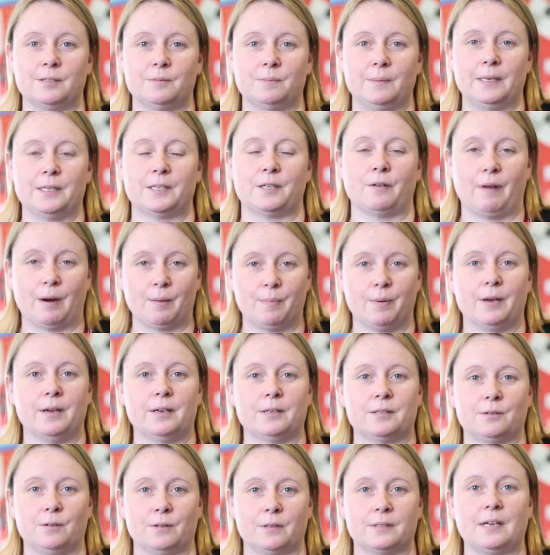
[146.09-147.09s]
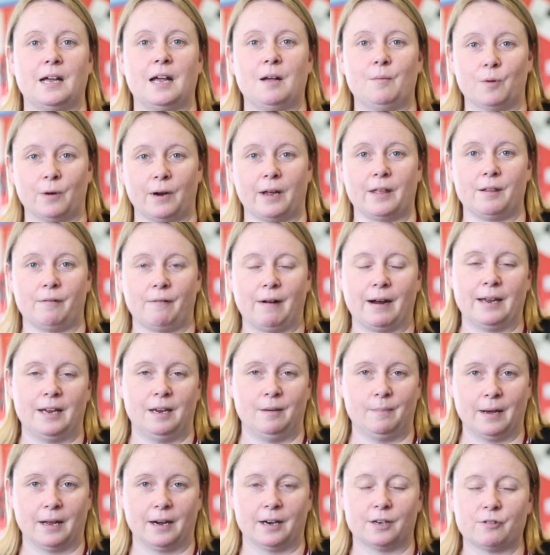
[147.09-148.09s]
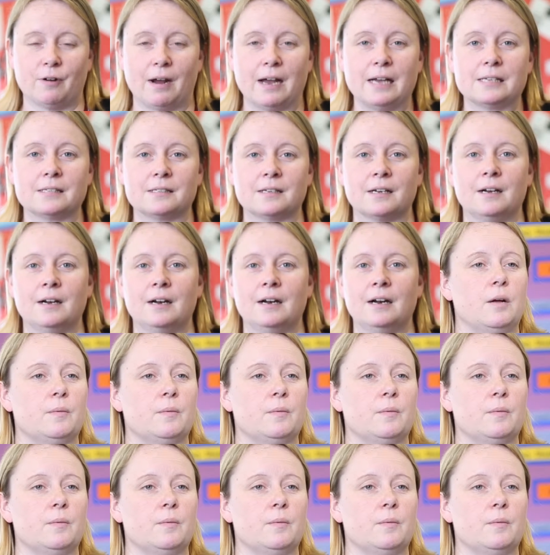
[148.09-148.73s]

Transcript: speak to the right person all the time or get the right email address.